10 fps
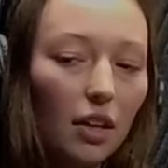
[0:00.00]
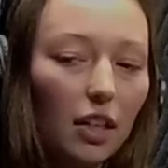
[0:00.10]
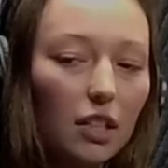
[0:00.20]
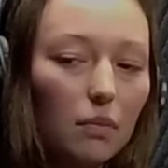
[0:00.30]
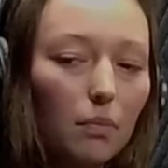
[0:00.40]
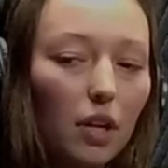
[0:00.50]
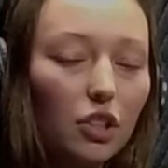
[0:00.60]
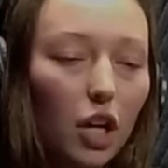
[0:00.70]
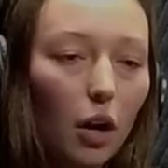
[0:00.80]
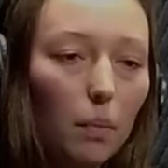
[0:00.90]
get as
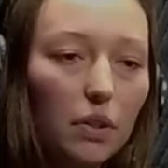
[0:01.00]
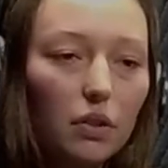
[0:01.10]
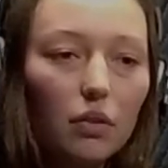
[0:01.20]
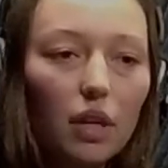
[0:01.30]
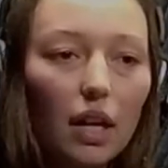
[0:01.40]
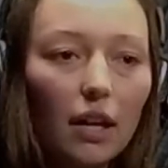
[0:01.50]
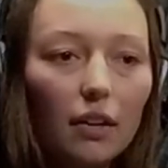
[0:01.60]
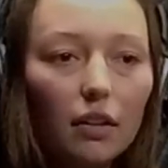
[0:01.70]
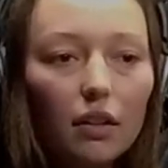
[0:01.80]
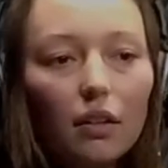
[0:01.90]
much help as you
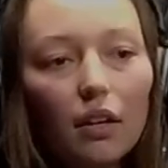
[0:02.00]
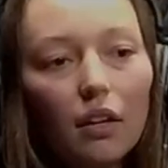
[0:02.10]
can.